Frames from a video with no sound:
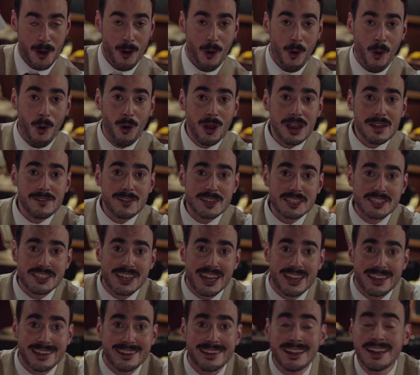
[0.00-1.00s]
All of a
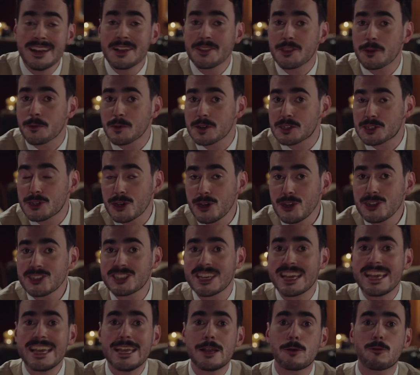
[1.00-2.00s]
sudden, the return
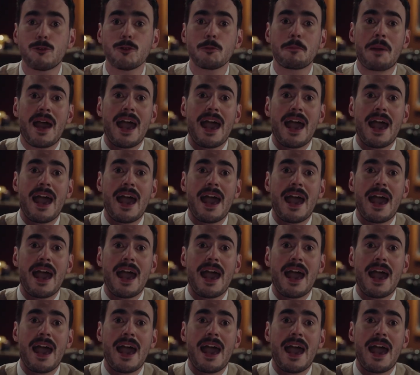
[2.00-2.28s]
to equal